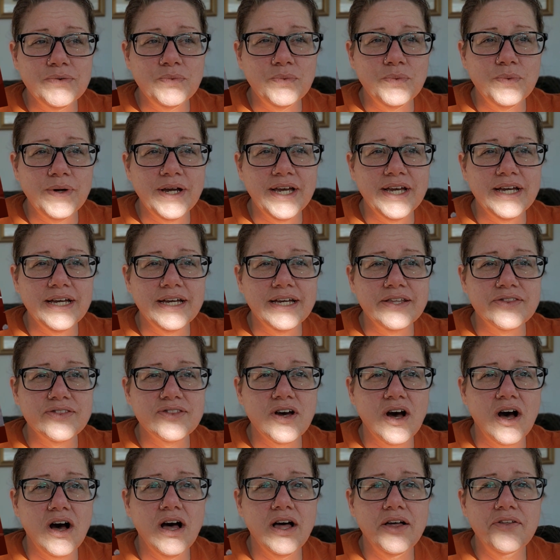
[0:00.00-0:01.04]
With
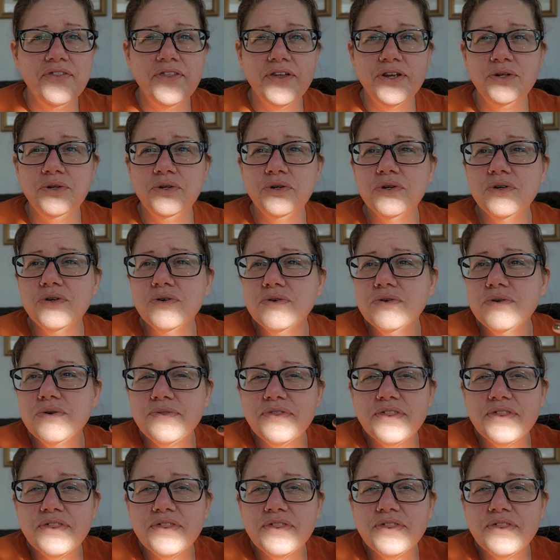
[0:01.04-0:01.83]
all the new